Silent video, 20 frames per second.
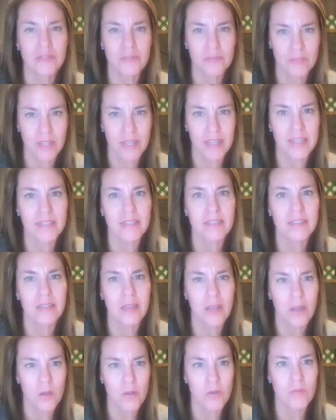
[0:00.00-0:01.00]
flight
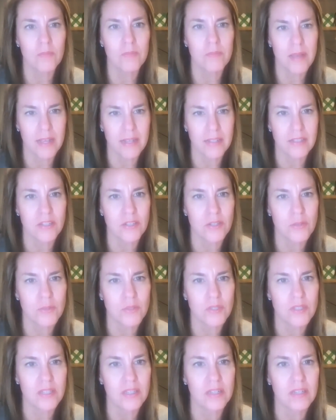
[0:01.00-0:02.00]
home back to
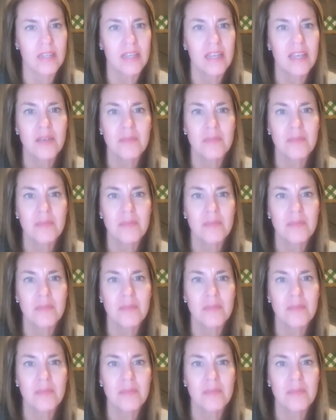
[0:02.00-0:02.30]
houston